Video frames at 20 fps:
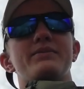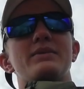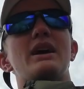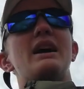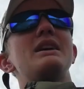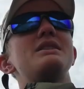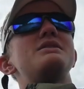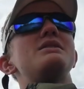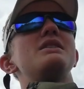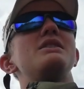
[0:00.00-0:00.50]

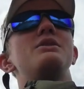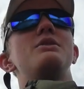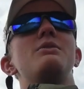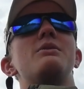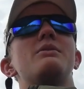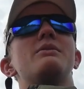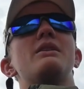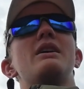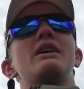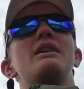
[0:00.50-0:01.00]
I'd say do it
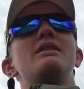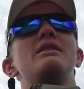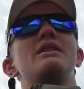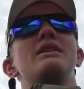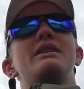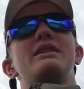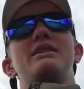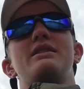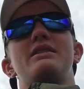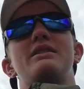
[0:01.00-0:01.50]
right
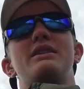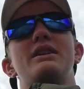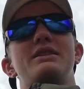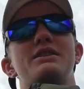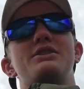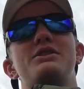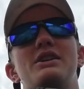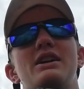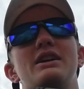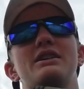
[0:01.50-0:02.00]
and get
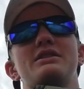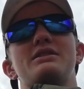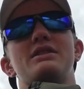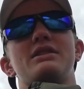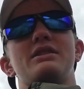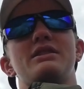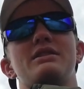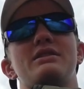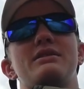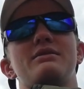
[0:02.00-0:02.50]
the Jackson